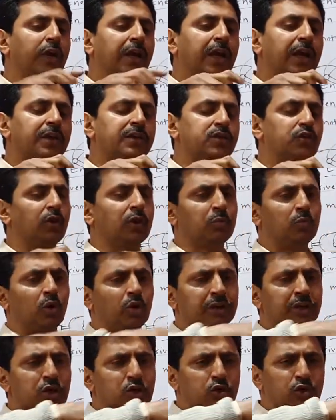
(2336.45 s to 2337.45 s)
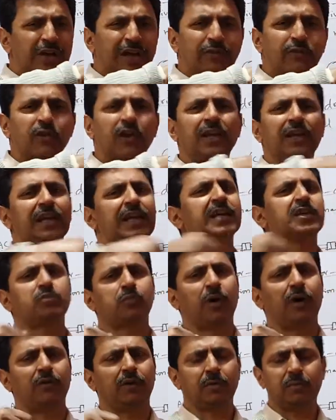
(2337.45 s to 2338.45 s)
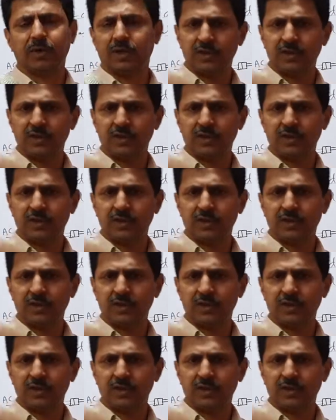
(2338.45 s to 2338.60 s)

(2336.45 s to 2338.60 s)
power because your flow rate is less.